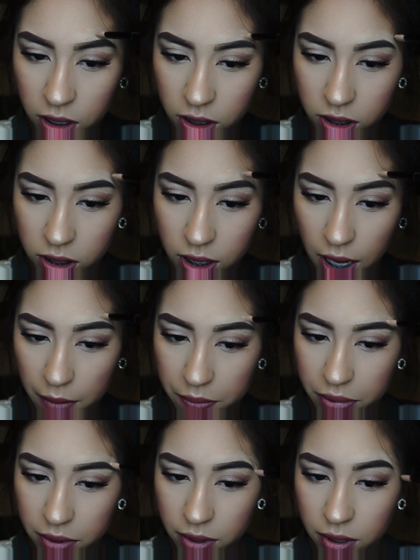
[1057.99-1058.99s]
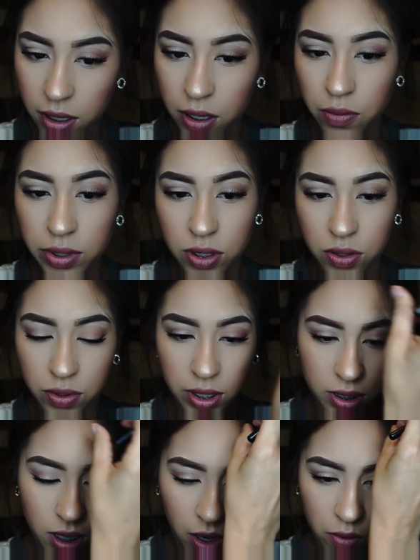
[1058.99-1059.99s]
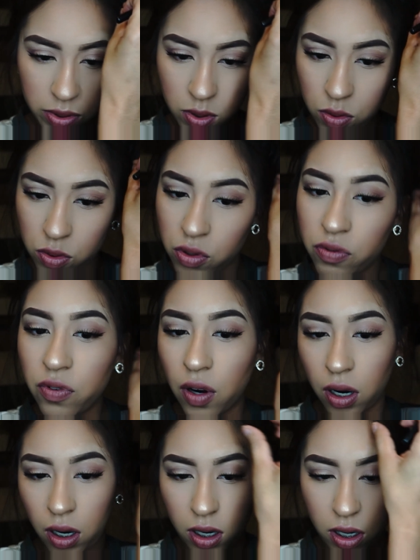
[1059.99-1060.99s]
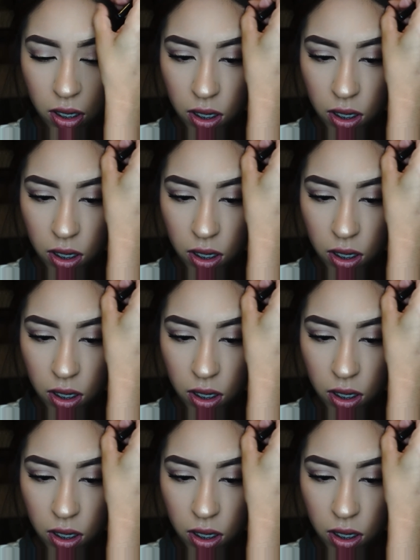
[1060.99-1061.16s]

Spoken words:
Snap. I always do this. I always go too far.